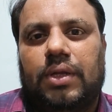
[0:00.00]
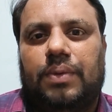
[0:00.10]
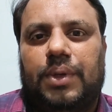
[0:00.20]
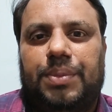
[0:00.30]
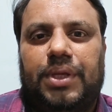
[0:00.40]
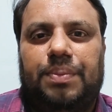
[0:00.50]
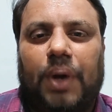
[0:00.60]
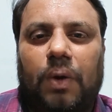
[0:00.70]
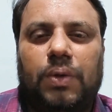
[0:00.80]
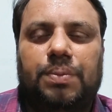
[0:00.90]
will be
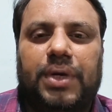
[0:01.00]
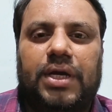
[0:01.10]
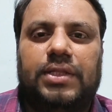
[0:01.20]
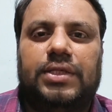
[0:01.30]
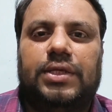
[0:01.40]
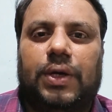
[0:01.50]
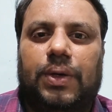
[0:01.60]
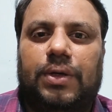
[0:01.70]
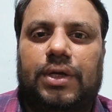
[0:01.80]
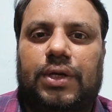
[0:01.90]
bound by the
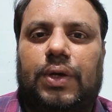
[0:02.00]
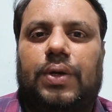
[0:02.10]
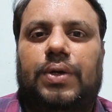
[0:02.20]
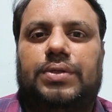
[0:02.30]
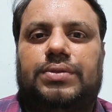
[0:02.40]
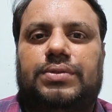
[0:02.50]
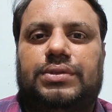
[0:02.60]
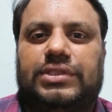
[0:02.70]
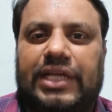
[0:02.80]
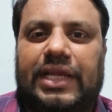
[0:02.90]
order or
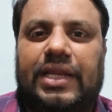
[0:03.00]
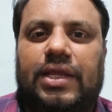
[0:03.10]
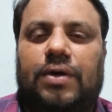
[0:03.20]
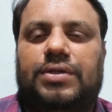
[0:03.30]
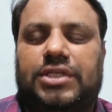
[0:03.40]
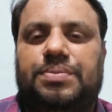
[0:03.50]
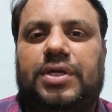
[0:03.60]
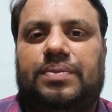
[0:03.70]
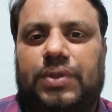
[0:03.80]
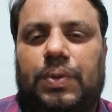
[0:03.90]
decree or
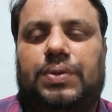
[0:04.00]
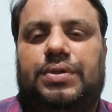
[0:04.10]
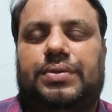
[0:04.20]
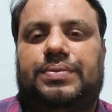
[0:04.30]
judgment of the court.